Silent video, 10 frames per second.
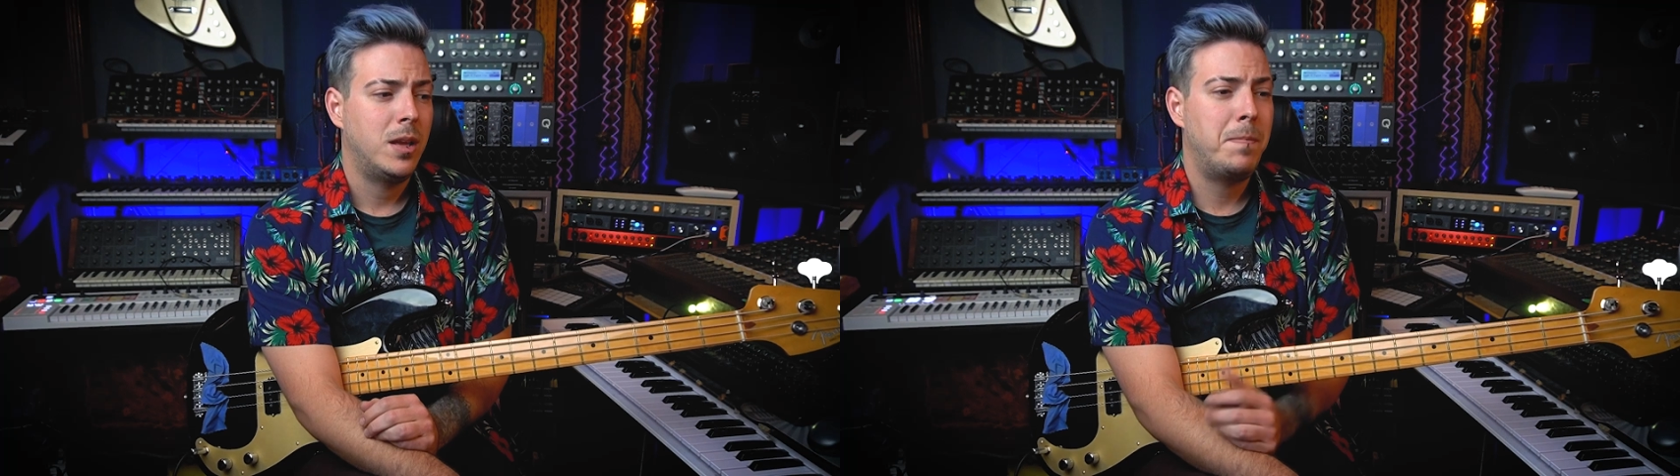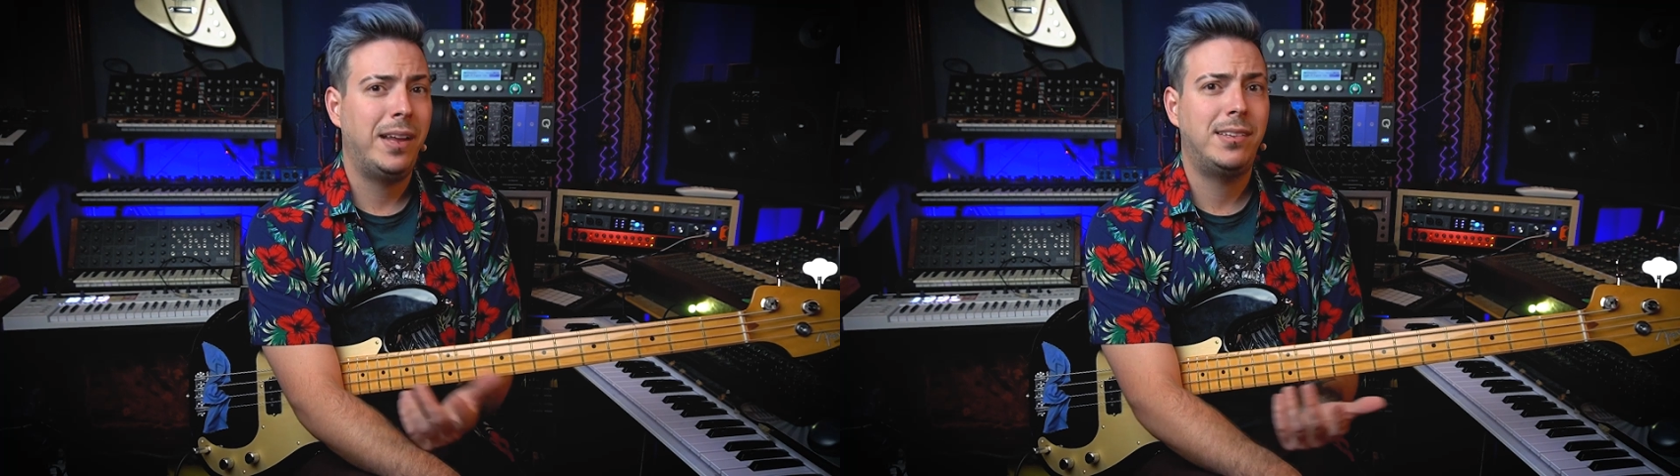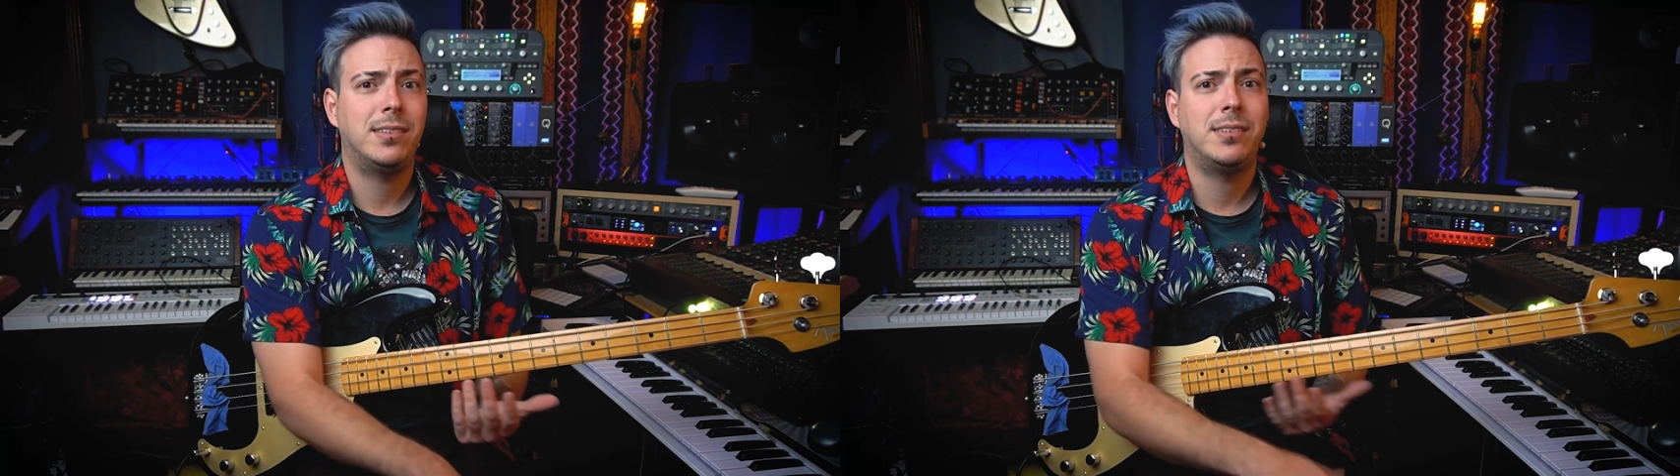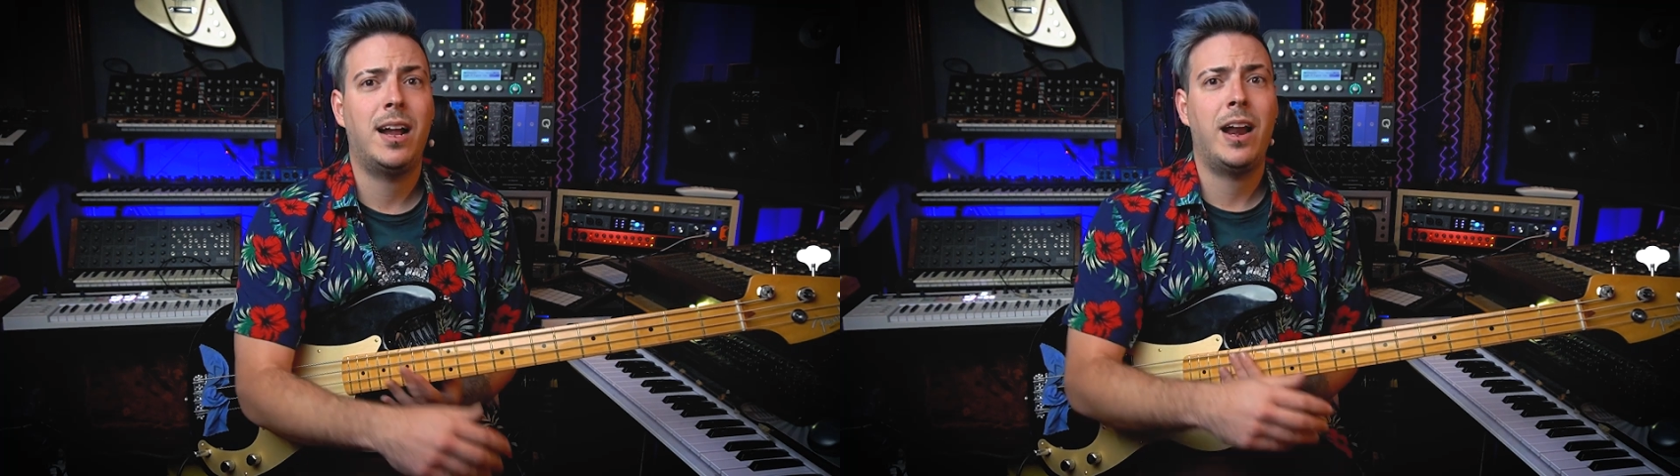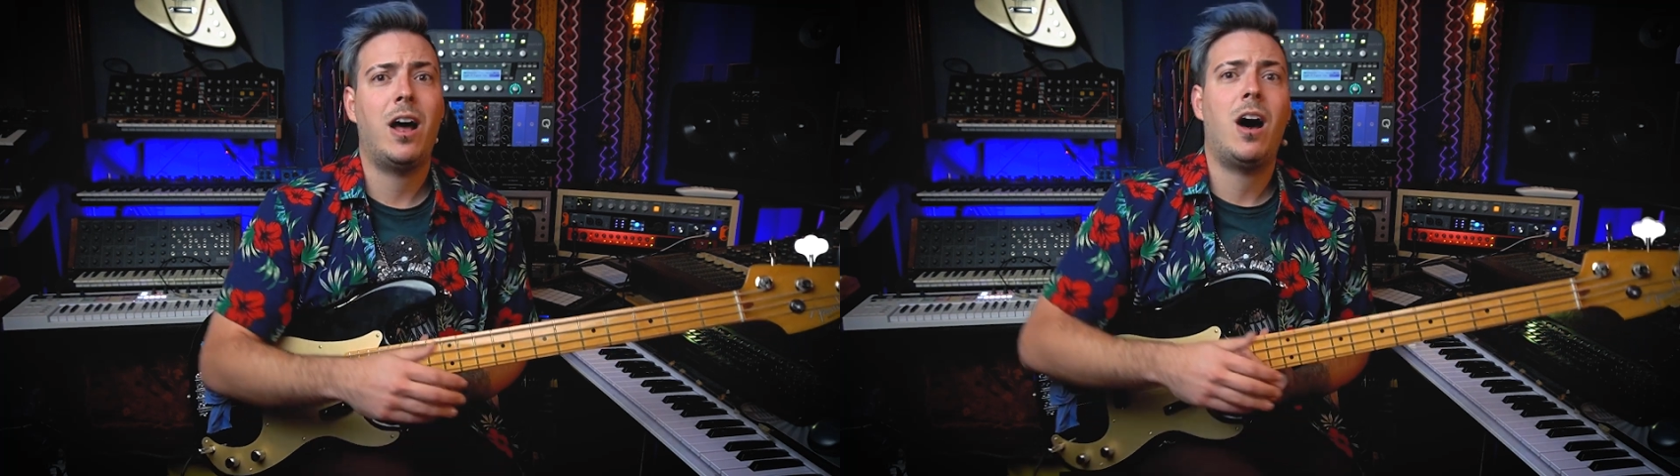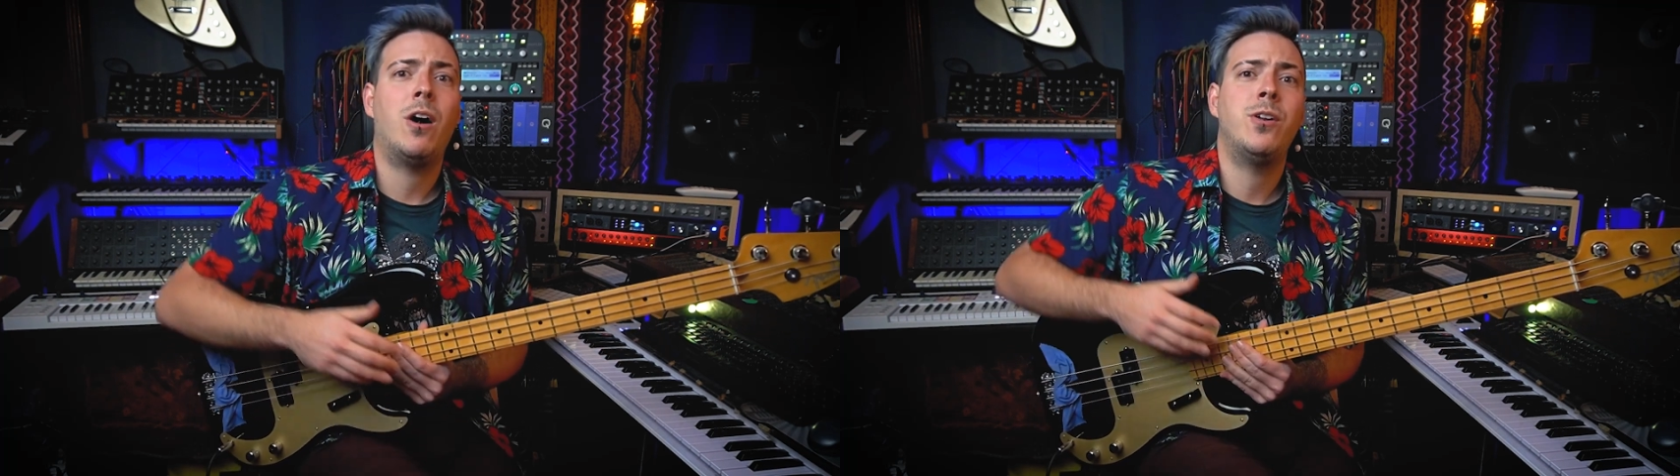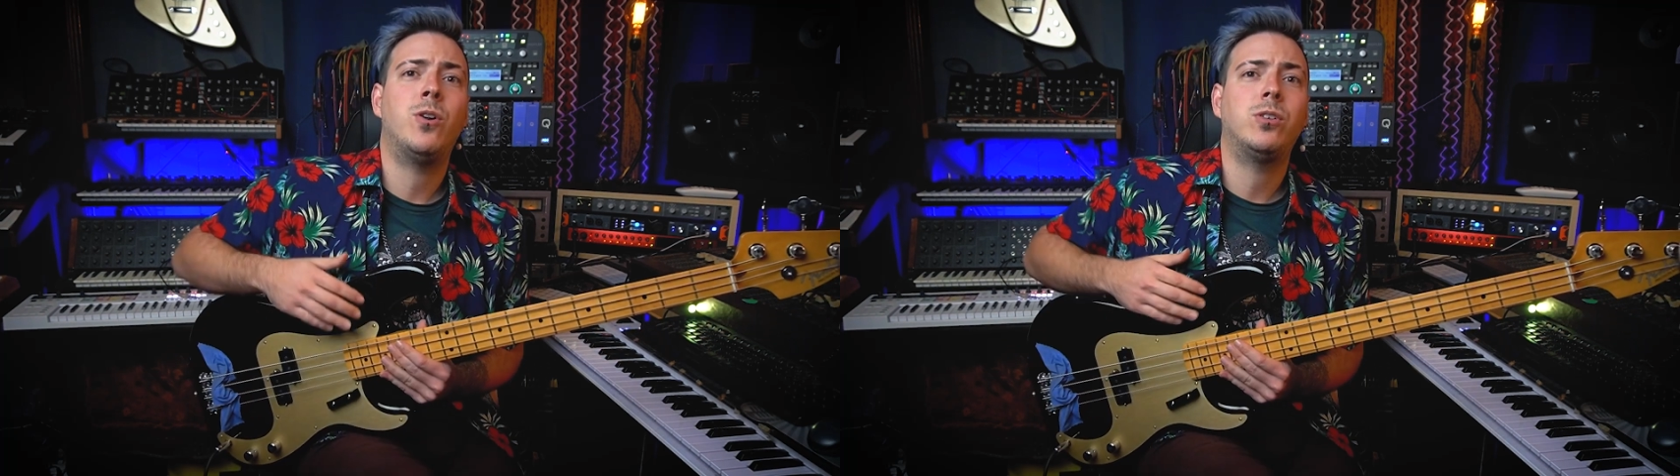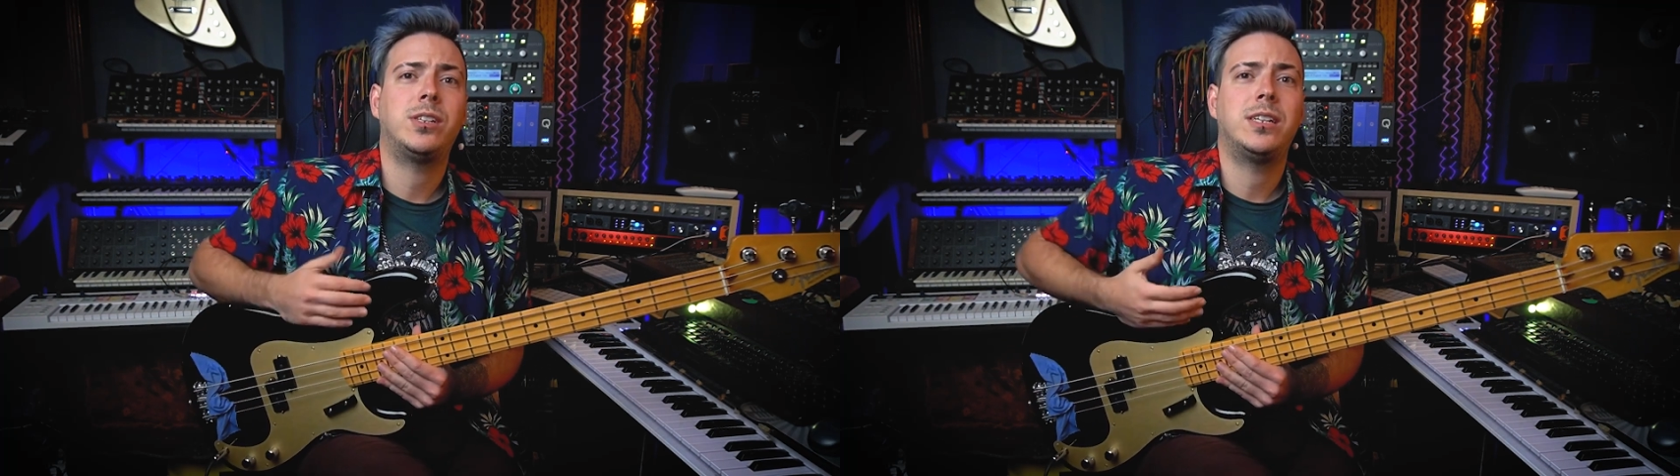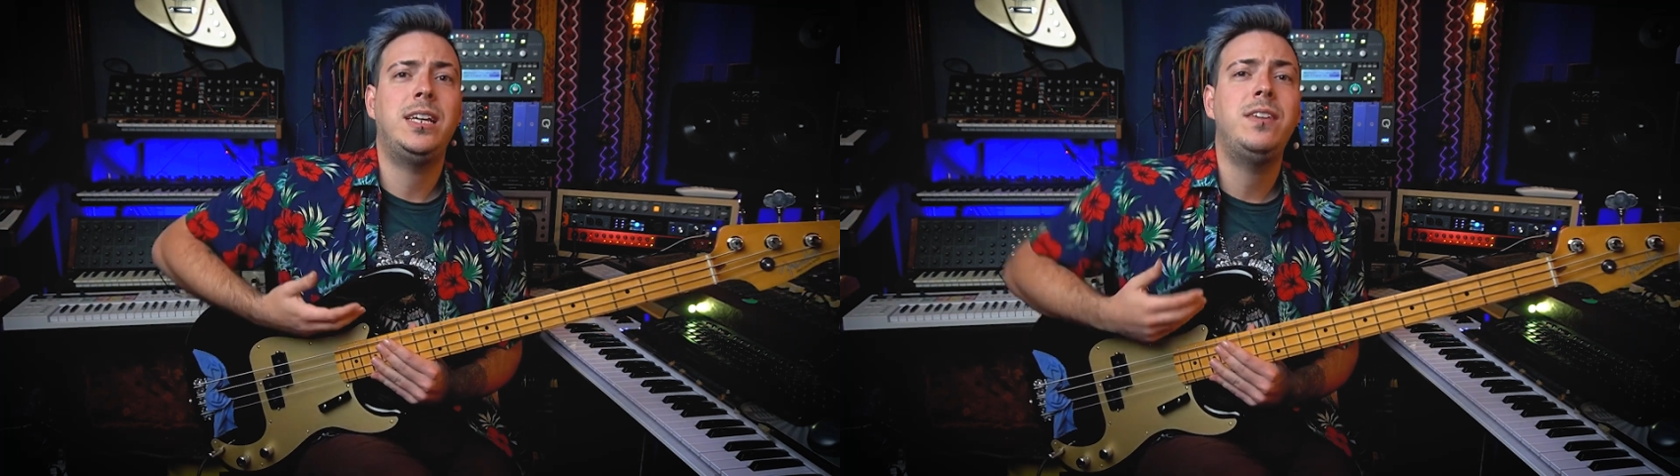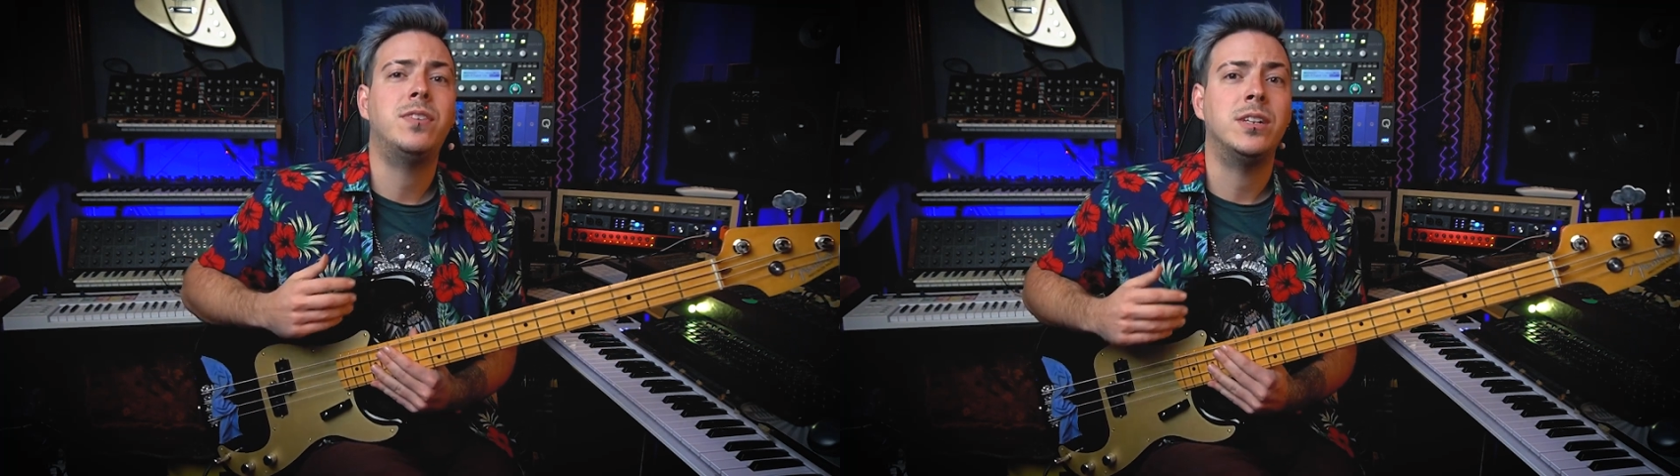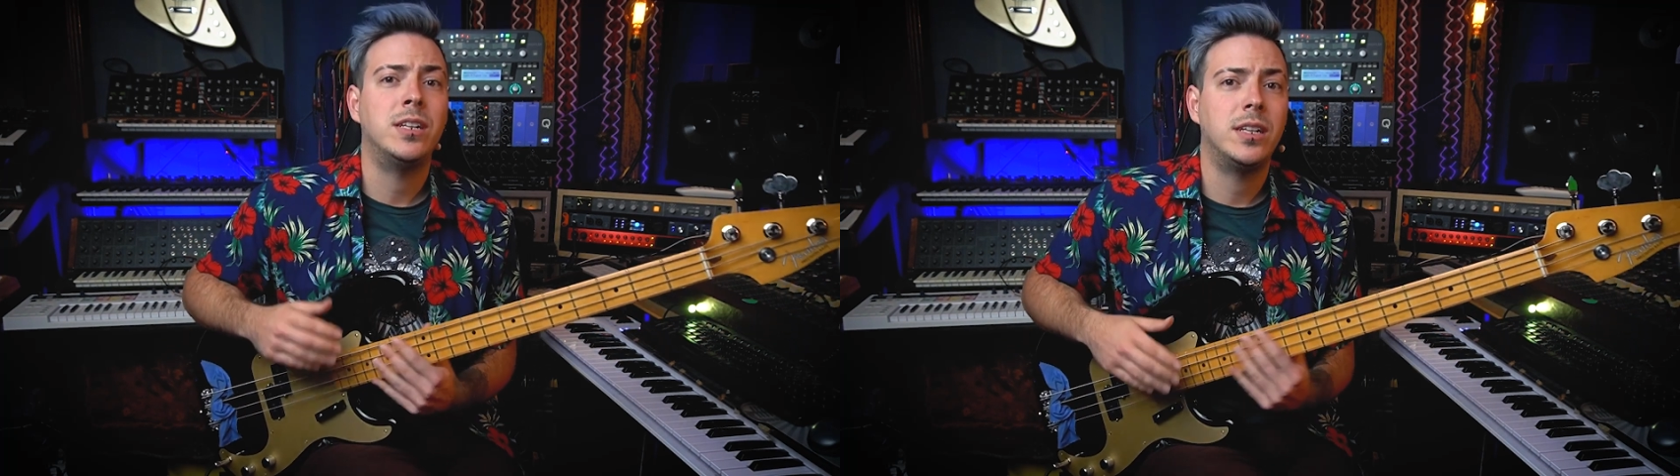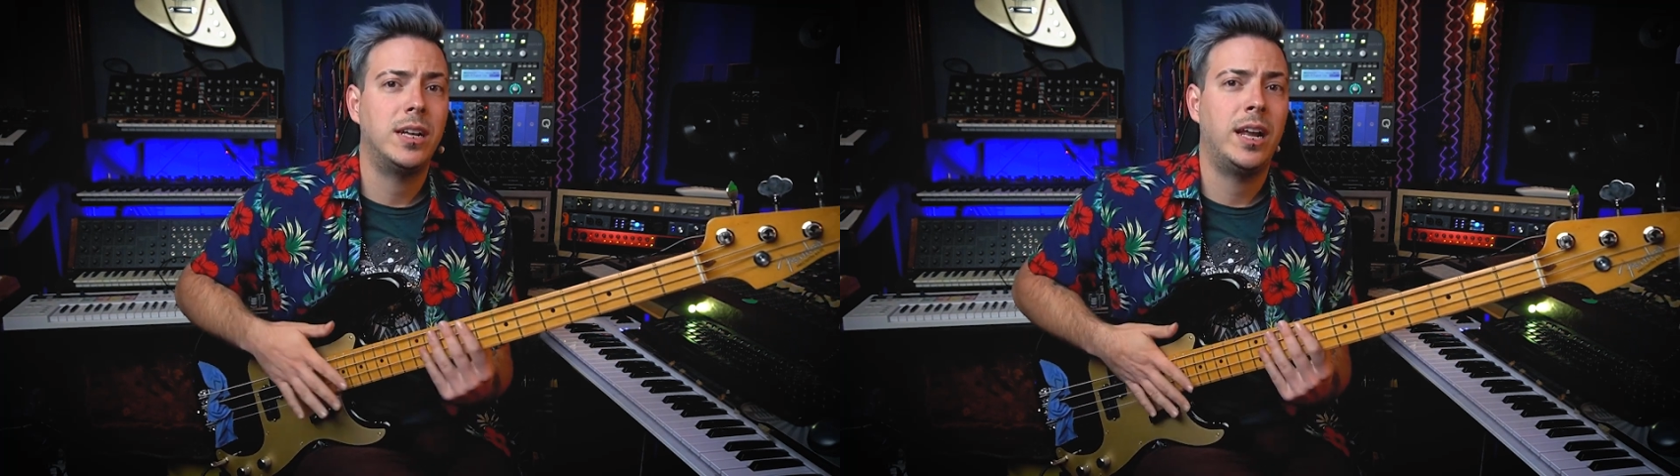basses that are not even.